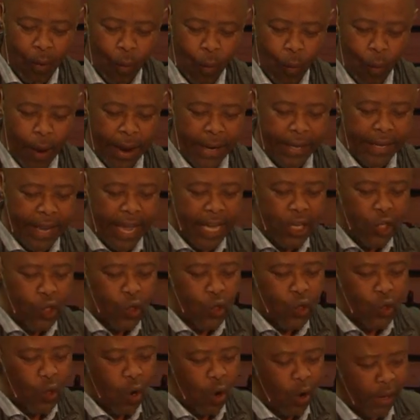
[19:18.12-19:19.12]
When they
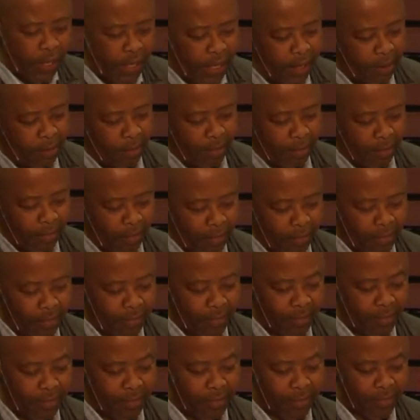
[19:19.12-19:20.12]
saw him,
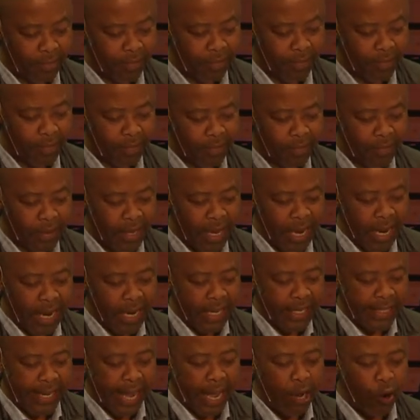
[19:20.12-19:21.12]

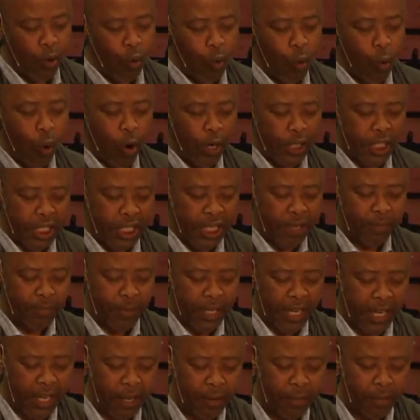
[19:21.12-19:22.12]
they
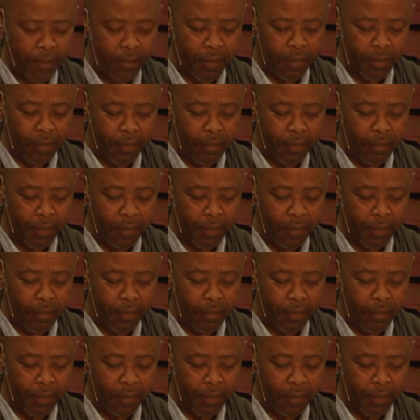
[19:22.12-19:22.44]
worshipped him.